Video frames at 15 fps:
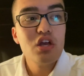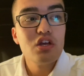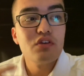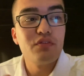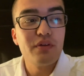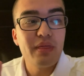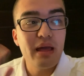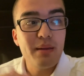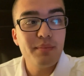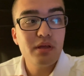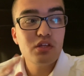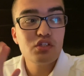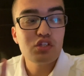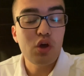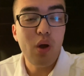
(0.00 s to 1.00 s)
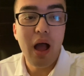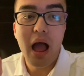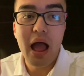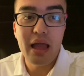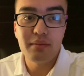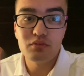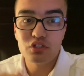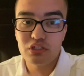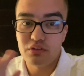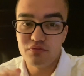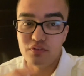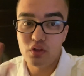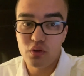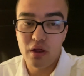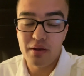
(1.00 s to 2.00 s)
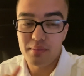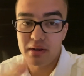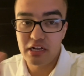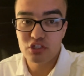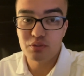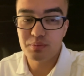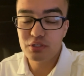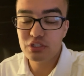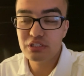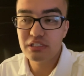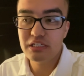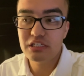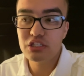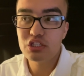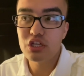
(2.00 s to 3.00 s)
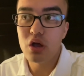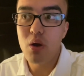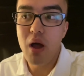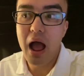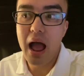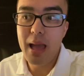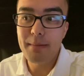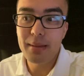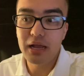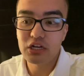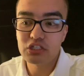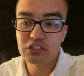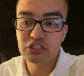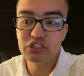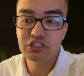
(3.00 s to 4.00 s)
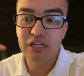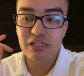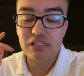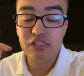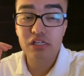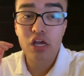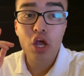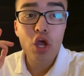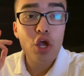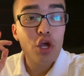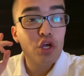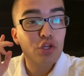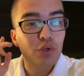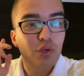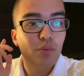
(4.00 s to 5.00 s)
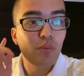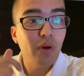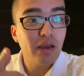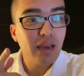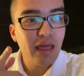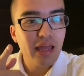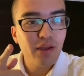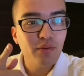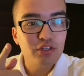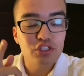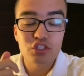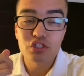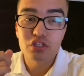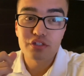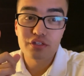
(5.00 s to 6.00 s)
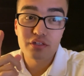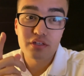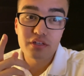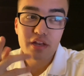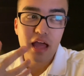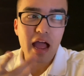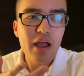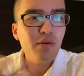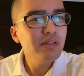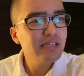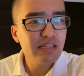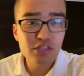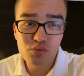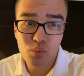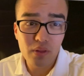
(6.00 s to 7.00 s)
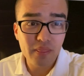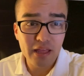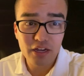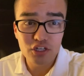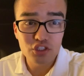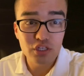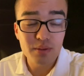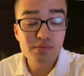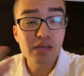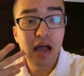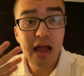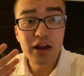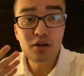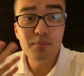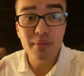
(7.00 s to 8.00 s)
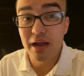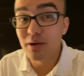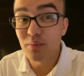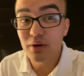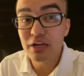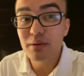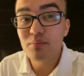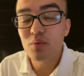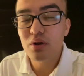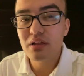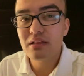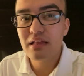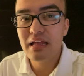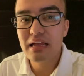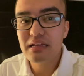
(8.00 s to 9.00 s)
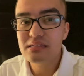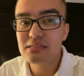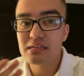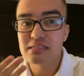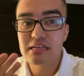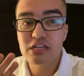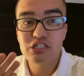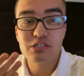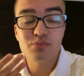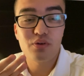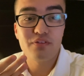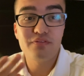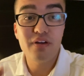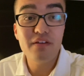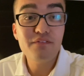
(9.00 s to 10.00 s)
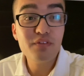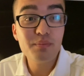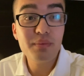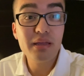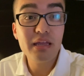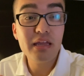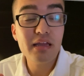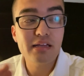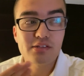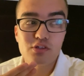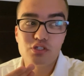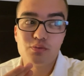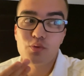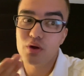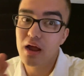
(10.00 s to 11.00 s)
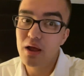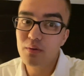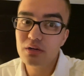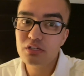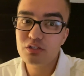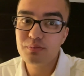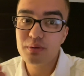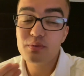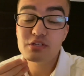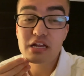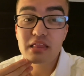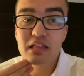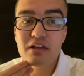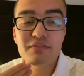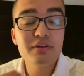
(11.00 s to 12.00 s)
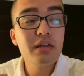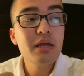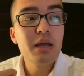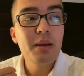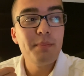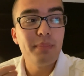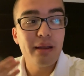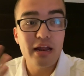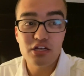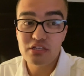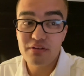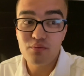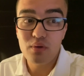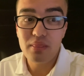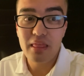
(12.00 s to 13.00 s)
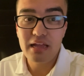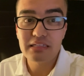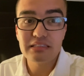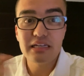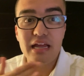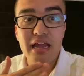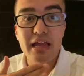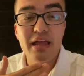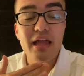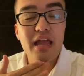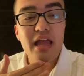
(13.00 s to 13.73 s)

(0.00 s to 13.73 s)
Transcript: for them. So I'm I'm an extra person, so I'm actually just doing 1 leg, which is, I always get these 1-legger trips. I don't mind working more legs. It's actually more fun for me. It's also more hours for me, which I love, but I just have 1 leg today.